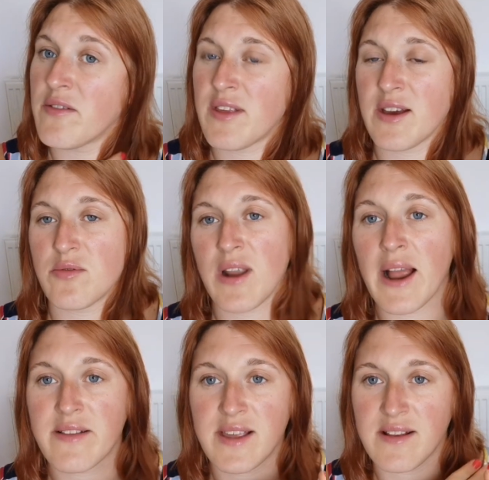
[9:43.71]
until
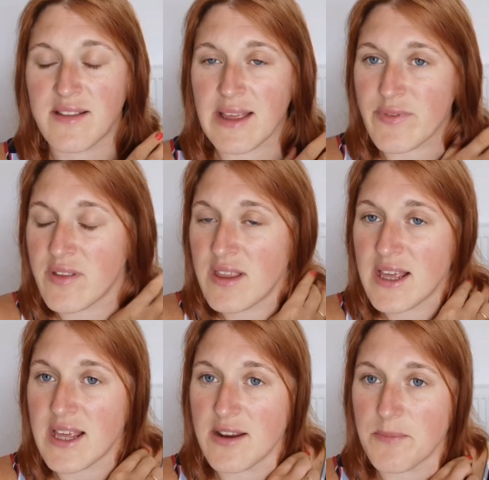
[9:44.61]

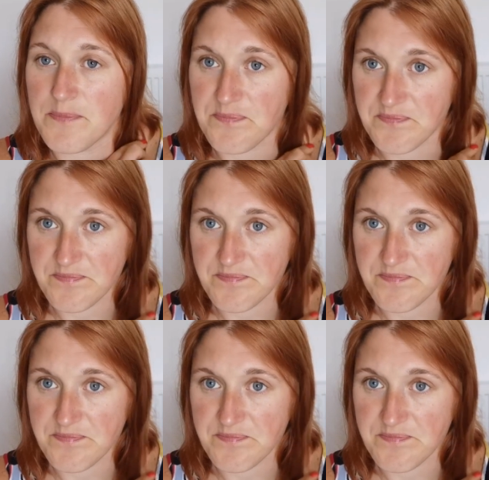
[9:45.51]
1917.